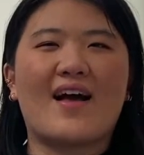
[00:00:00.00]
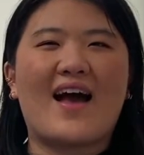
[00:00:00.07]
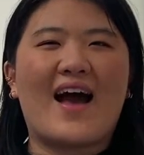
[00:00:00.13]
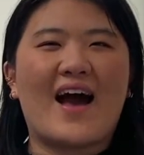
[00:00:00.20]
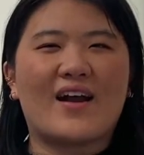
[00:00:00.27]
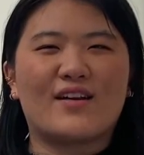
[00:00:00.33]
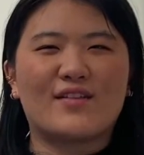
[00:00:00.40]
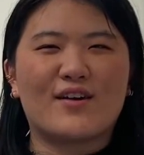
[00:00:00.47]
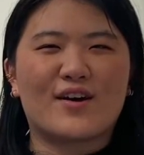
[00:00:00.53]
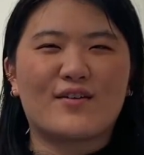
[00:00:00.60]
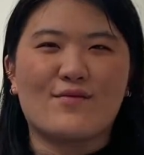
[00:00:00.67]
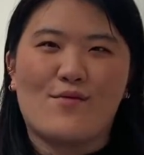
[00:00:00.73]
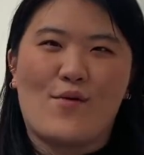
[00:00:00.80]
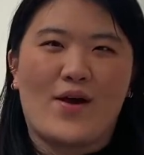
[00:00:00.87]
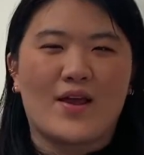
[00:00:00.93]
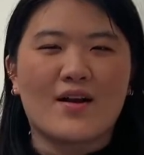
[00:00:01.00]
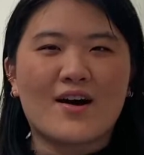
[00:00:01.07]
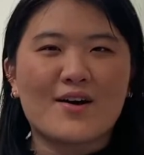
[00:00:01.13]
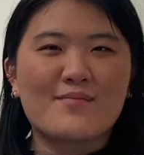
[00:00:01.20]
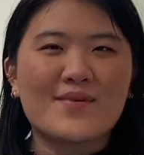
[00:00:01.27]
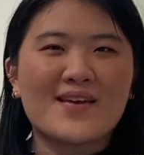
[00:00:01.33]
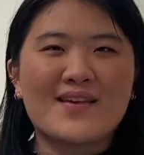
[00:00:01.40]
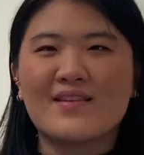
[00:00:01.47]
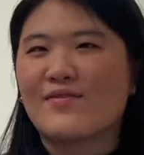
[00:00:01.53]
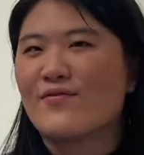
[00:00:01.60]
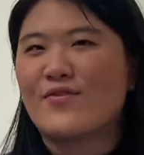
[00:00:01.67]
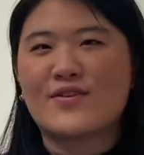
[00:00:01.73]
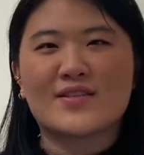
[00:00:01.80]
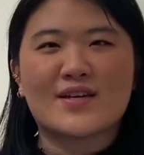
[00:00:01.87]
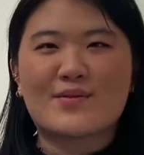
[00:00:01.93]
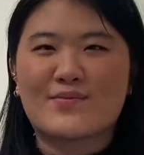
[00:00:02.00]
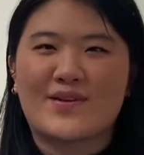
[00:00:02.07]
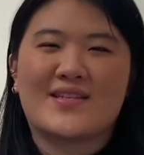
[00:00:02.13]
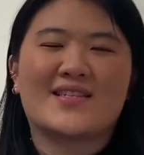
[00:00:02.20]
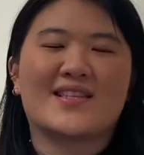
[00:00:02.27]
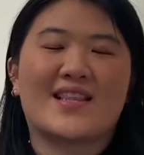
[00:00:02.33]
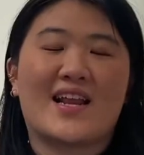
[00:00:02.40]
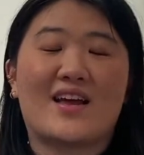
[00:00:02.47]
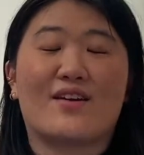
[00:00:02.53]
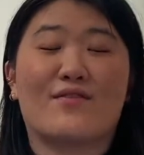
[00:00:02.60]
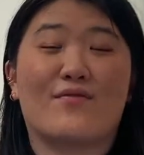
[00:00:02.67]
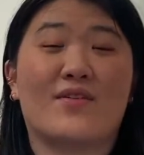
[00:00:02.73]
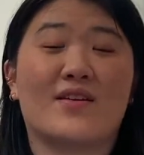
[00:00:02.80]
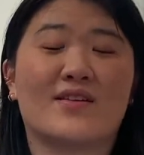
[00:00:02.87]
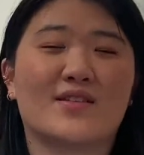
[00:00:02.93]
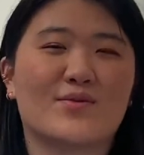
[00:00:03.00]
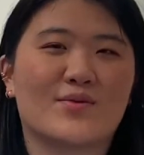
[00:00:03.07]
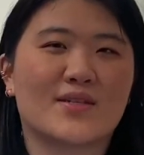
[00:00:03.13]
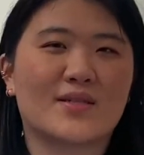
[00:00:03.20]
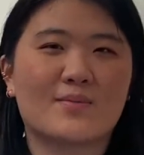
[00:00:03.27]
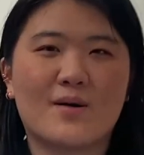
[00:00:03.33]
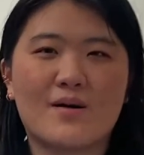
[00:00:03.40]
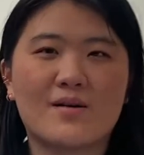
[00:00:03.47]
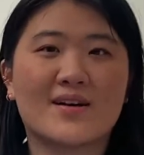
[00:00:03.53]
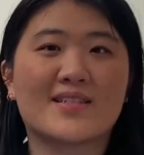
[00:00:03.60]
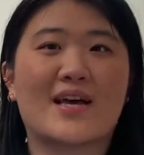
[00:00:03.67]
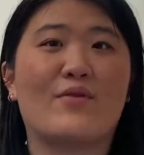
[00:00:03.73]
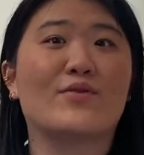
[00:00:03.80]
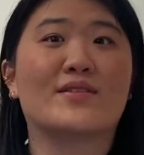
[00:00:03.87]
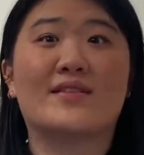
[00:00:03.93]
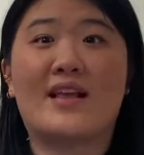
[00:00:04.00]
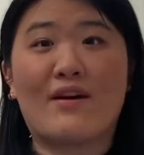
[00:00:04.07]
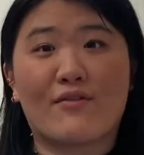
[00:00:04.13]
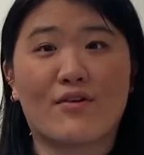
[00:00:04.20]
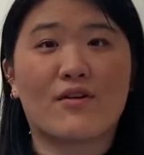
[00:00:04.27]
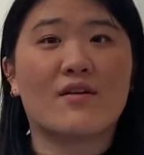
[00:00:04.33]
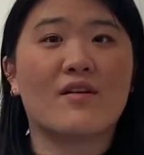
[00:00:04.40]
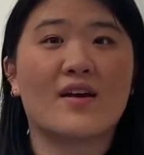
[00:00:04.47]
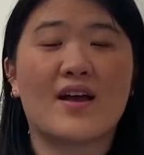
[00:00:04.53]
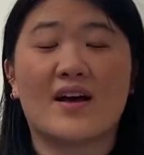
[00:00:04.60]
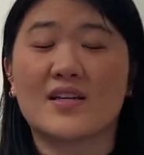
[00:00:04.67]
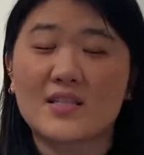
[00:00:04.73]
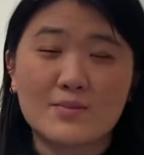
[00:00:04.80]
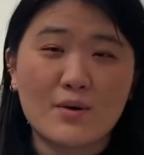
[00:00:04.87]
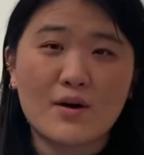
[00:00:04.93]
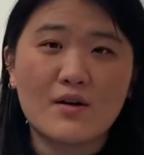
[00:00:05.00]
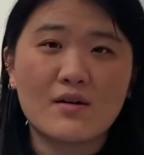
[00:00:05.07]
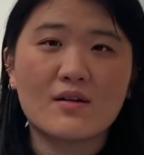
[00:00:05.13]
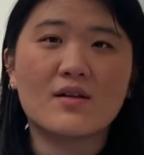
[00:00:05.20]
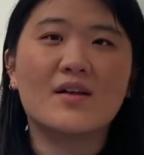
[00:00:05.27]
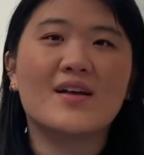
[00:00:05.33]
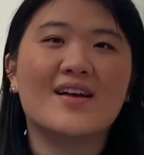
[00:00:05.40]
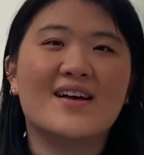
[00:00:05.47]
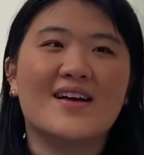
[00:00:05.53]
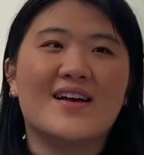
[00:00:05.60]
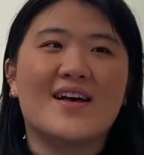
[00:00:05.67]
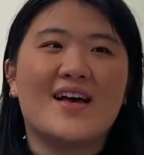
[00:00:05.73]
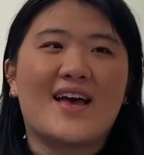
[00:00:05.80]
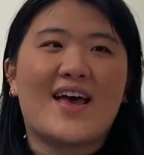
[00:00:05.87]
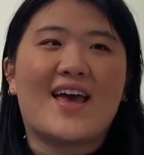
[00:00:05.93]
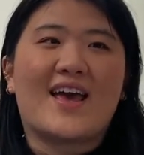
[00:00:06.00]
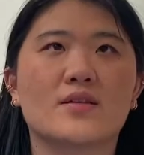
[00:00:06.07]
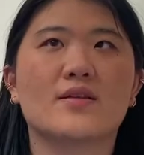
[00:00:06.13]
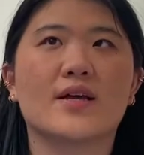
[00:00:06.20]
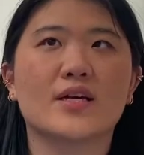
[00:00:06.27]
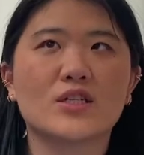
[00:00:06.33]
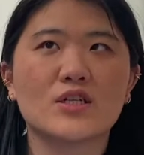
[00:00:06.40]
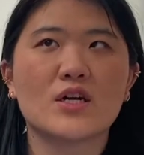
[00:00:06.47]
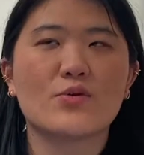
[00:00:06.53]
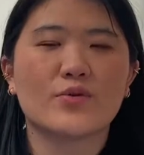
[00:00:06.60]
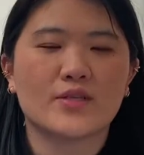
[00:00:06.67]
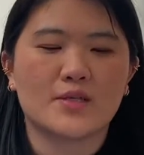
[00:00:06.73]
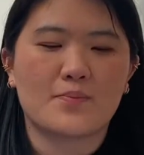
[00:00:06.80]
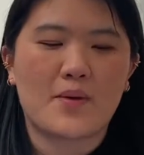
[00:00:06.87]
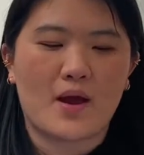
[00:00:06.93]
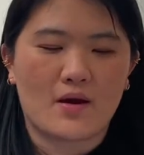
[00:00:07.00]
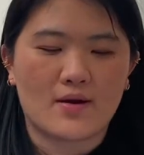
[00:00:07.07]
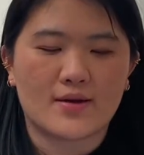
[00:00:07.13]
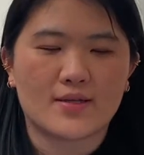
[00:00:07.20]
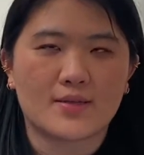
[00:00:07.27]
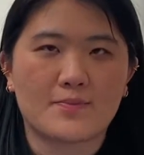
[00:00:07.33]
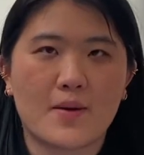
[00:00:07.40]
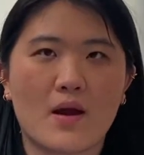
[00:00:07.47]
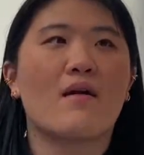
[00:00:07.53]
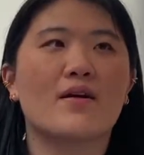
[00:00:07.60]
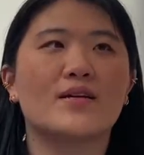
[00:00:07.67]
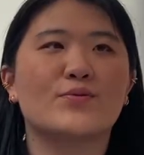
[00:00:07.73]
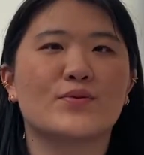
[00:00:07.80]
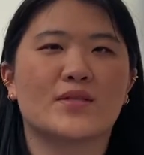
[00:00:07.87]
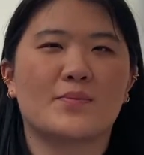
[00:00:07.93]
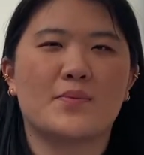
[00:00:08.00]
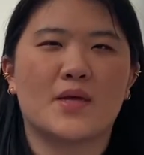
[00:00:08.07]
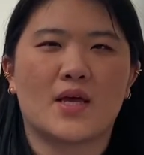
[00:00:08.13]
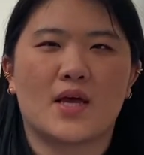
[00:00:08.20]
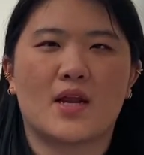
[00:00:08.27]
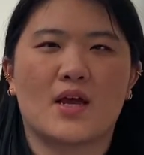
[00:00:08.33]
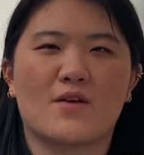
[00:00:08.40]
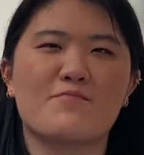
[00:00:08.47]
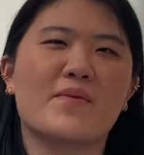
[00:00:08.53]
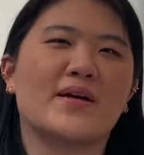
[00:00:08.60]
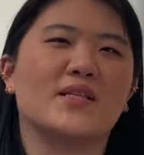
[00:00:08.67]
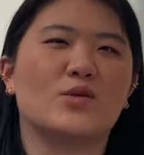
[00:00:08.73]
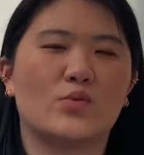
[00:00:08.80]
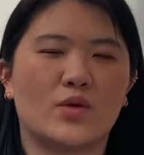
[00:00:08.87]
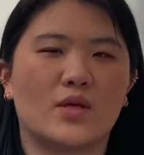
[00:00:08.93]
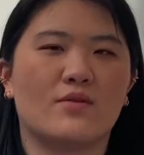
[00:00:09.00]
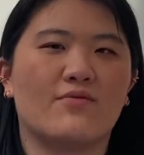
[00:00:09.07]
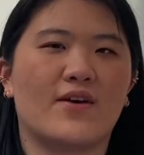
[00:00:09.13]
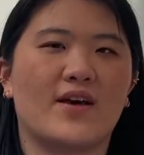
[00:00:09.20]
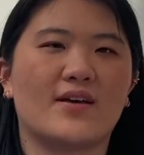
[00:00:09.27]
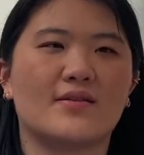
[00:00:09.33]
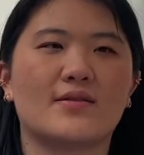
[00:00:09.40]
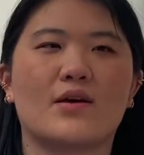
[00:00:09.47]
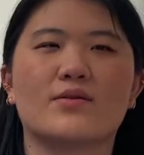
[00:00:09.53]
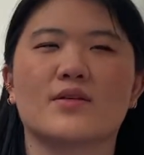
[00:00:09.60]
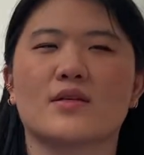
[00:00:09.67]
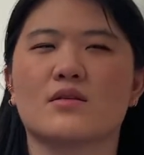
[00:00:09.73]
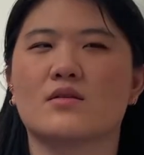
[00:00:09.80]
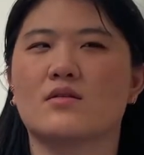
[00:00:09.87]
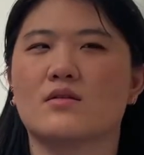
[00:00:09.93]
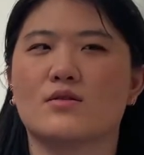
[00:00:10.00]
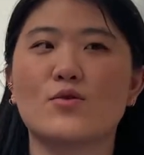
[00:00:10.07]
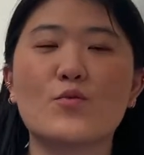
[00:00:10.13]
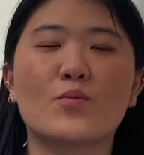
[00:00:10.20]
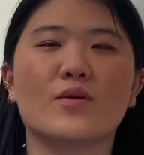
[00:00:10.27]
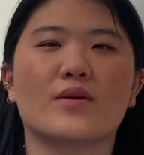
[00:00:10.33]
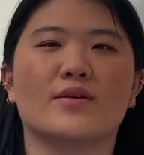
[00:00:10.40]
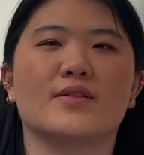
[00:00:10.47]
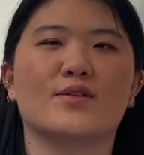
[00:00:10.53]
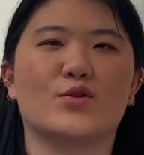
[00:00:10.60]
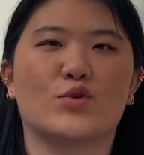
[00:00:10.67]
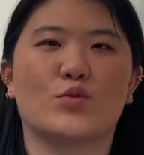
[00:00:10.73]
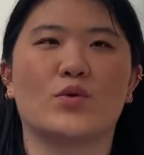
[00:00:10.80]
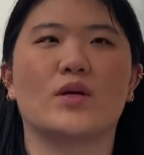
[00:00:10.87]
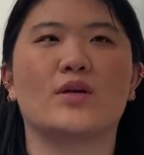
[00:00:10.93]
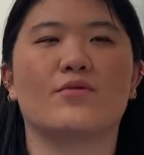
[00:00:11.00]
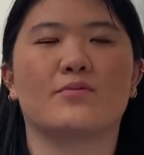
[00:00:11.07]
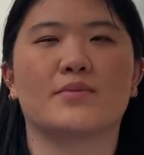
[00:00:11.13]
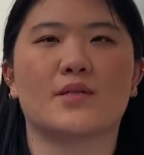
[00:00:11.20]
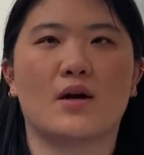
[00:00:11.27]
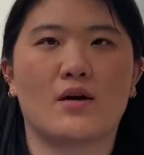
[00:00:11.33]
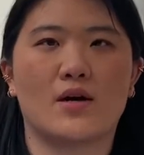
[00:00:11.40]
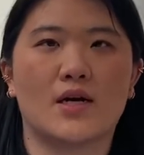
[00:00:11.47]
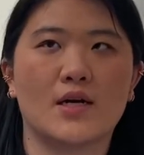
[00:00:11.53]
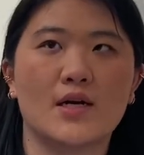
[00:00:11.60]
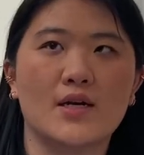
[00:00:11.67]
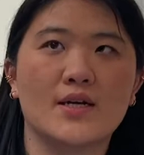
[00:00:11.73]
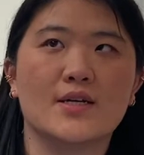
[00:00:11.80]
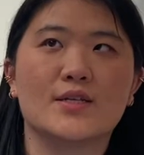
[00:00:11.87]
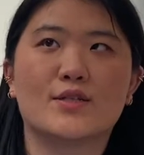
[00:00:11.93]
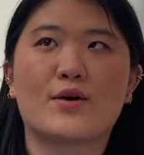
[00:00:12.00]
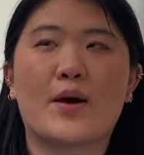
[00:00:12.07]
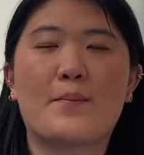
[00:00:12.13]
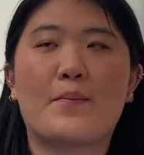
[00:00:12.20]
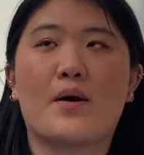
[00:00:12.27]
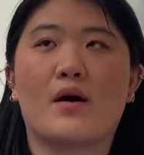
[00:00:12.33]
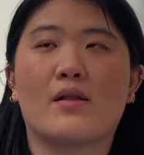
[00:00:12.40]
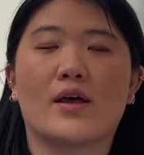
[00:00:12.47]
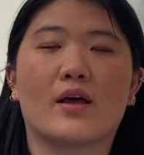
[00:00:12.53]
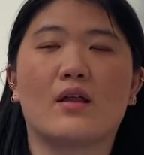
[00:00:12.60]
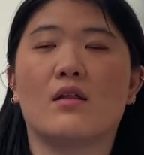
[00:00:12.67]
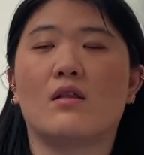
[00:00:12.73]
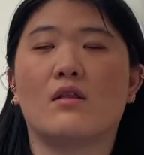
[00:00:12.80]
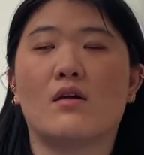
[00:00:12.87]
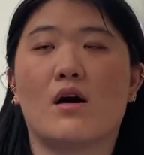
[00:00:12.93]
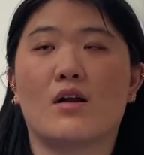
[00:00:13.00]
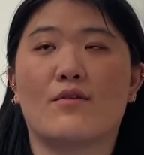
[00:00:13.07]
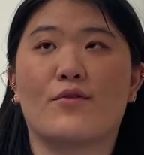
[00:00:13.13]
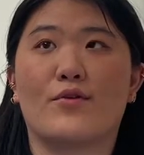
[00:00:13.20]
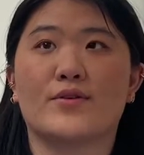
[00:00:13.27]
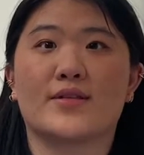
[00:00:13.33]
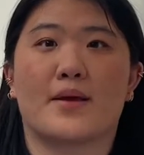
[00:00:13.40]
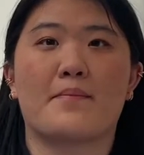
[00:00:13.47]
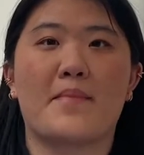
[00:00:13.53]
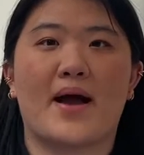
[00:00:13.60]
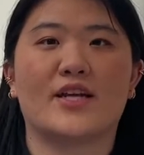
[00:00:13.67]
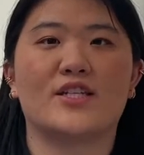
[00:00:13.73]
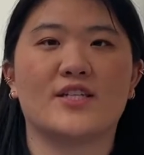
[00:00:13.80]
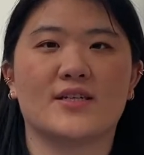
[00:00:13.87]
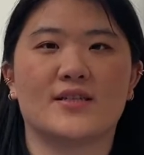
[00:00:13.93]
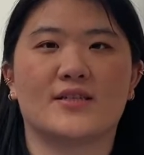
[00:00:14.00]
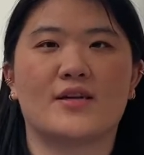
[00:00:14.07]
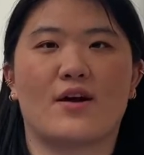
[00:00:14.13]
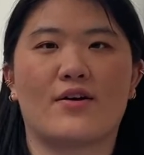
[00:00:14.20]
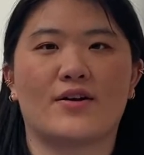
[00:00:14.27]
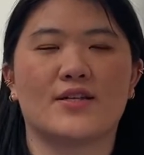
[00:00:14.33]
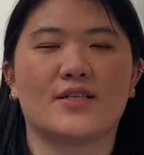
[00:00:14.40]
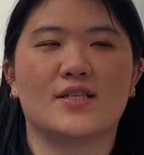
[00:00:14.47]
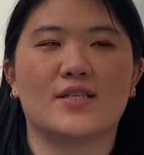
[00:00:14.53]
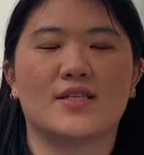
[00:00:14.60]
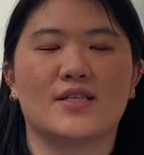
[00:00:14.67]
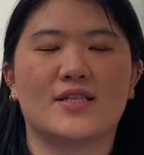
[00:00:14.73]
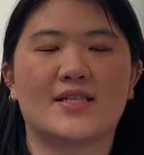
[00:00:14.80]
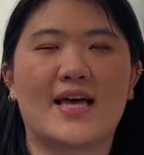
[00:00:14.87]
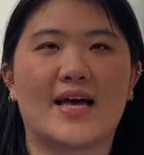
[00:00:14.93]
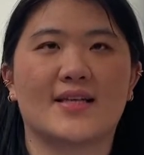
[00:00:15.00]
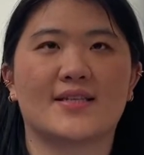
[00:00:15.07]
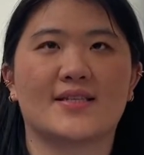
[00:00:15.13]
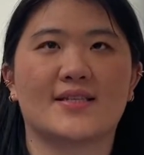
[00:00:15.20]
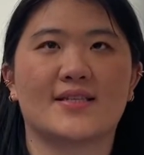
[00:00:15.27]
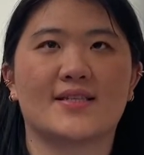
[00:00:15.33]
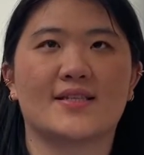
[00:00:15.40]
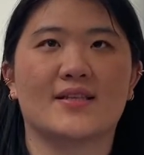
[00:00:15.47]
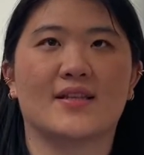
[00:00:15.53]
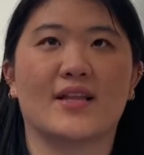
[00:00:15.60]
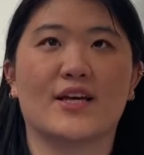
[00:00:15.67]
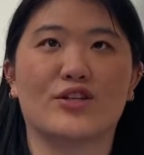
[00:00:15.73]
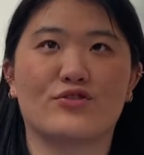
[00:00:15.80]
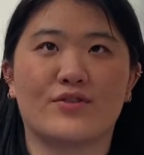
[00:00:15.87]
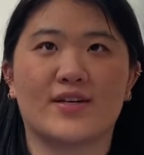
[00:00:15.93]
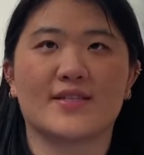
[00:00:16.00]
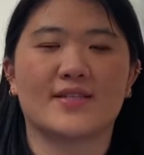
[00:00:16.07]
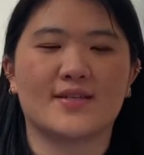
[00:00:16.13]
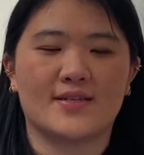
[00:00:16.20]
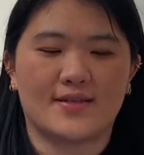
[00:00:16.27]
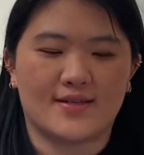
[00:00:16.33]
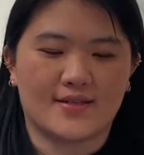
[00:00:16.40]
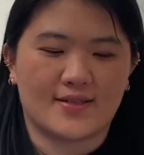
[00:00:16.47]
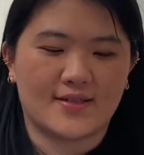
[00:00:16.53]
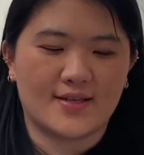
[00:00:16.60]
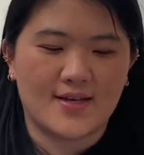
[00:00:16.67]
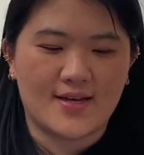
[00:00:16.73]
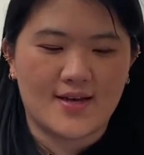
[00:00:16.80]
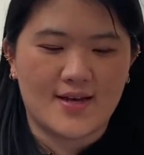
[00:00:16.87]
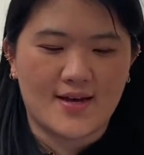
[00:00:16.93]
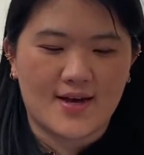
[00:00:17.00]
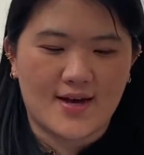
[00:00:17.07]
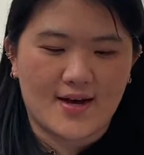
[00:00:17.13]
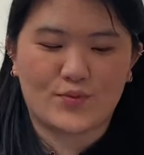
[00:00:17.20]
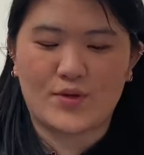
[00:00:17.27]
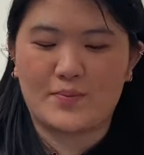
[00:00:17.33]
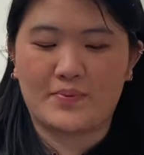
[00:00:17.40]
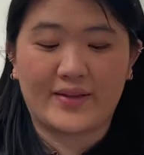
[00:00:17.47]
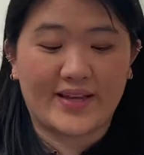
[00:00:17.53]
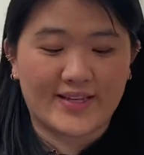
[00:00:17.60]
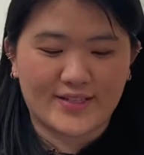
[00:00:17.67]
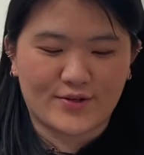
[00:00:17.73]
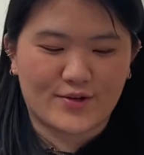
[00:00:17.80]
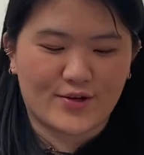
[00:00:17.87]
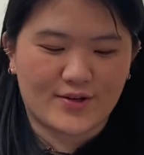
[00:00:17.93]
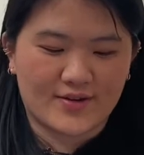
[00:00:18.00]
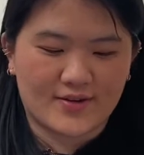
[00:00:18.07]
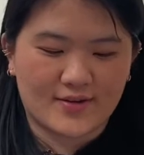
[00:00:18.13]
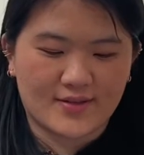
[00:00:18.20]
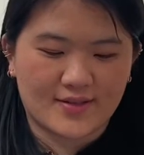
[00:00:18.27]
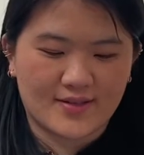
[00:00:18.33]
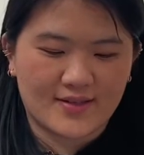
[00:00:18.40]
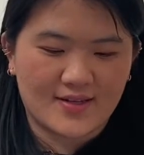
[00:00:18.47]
had a lot of weight on me for some reason that I could fit into a small, because I was never a small. So the next year I went to Paris. Paris was the beginning of my tweed phase. I was like super into tweed from Zara, so I bought like a lot of those like matching Zara sets, the like dresses, tweed blazers.